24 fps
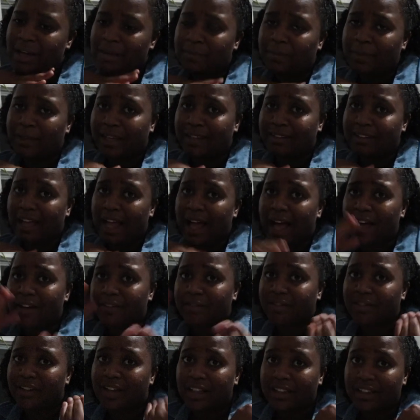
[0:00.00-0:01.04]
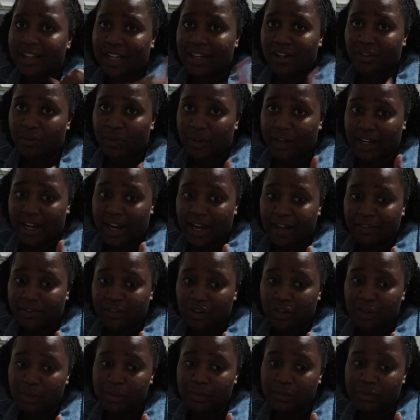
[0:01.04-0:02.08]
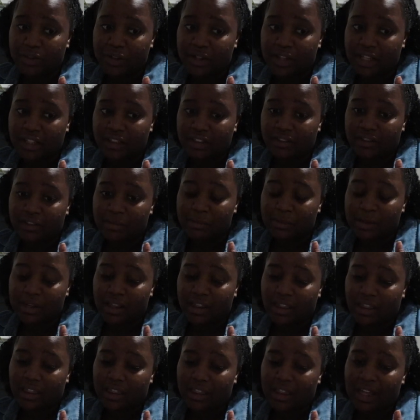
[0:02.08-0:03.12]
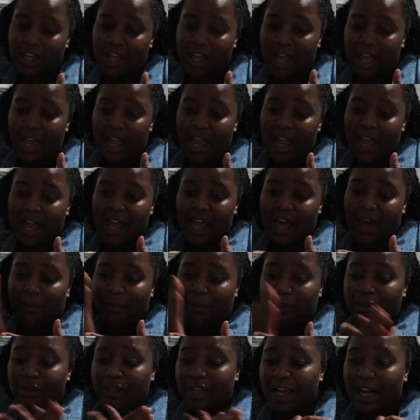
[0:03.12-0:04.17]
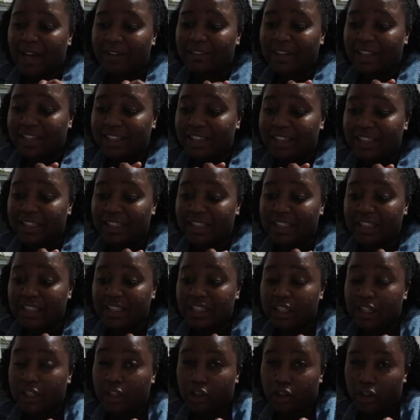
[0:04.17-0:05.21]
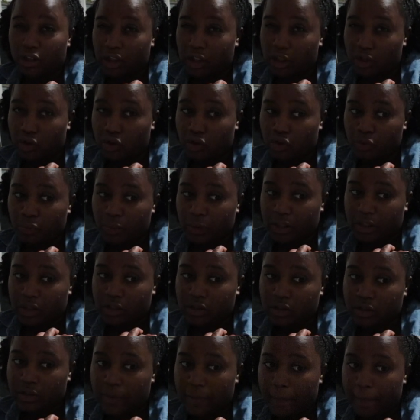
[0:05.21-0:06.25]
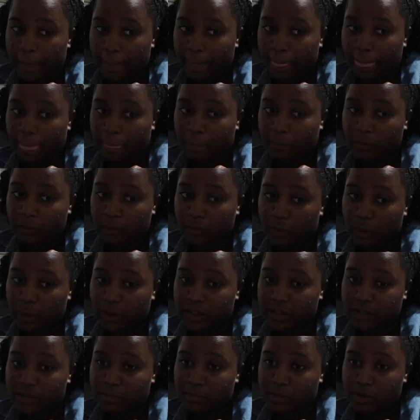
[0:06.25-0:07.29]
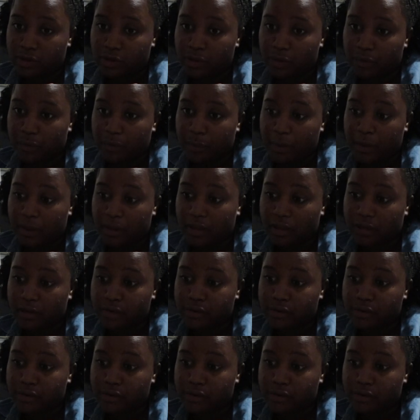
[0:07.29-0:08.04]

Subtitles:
because I have a lot of work I have to do before the end of the month, and we only have like literally 2 weeks before December is over with.